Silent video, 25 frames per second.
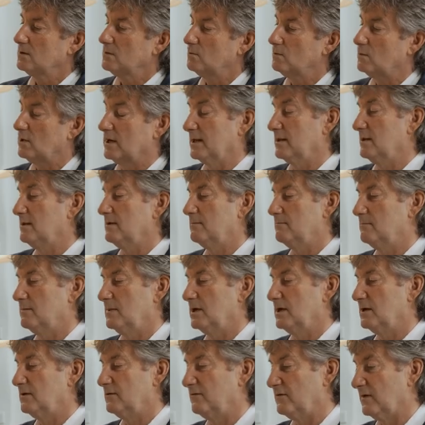One of the
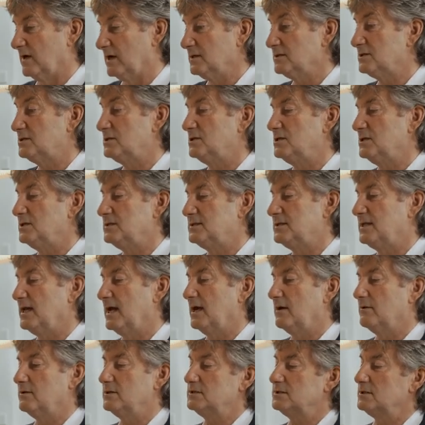advantages
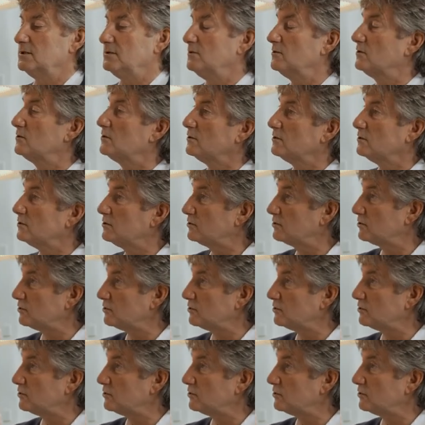there is that you can